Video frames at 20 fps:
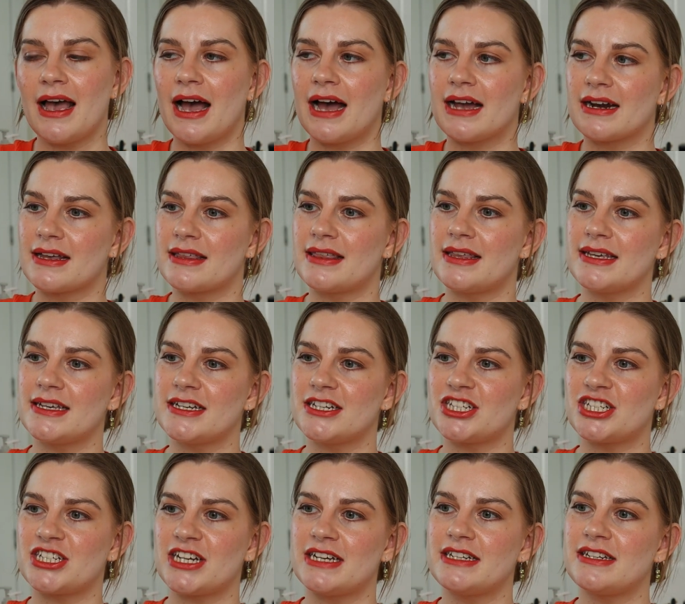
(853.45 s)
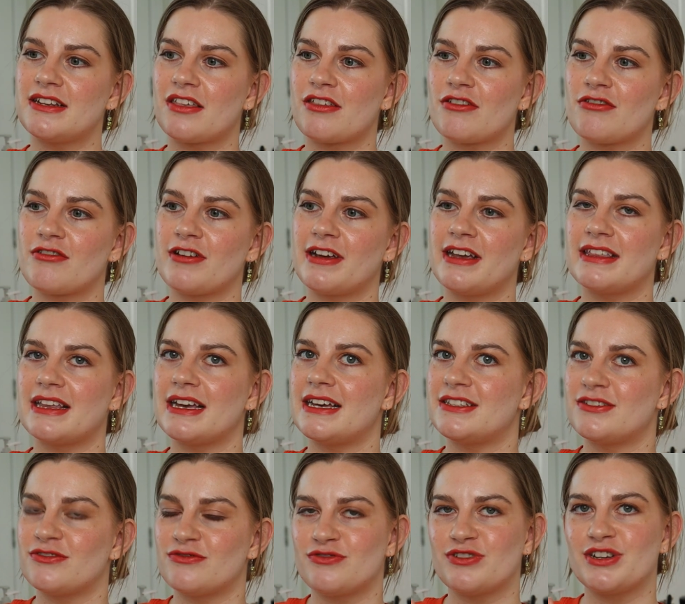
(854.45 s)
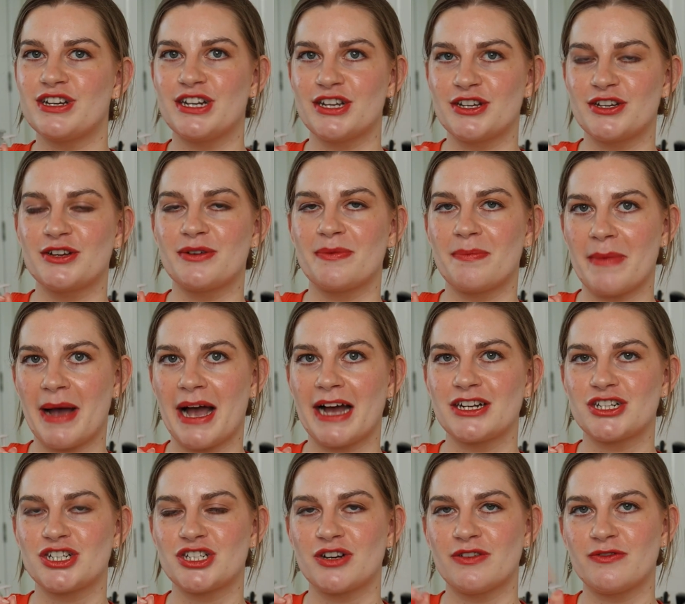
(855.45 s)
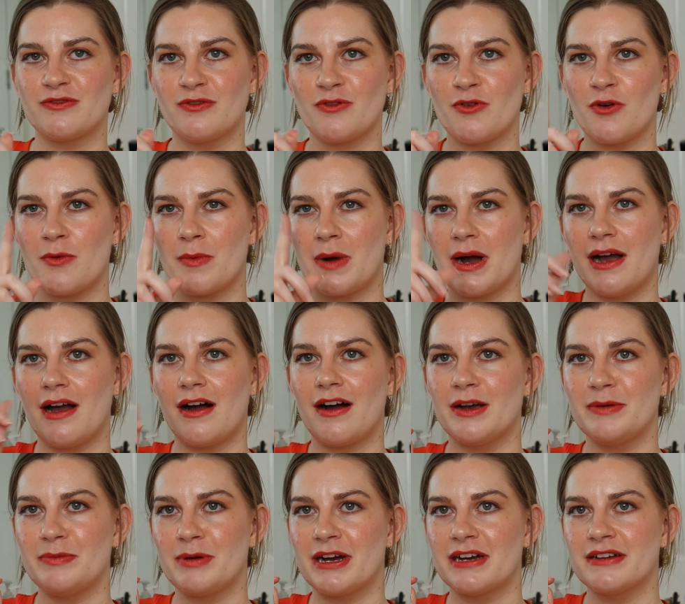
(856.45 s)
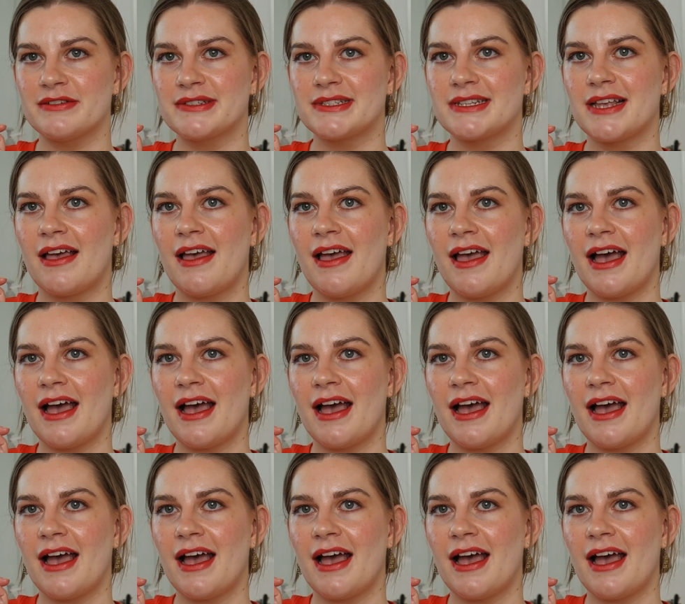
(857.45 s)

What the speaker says: and I think it's shade 3 that is a really good match for my eyebrows,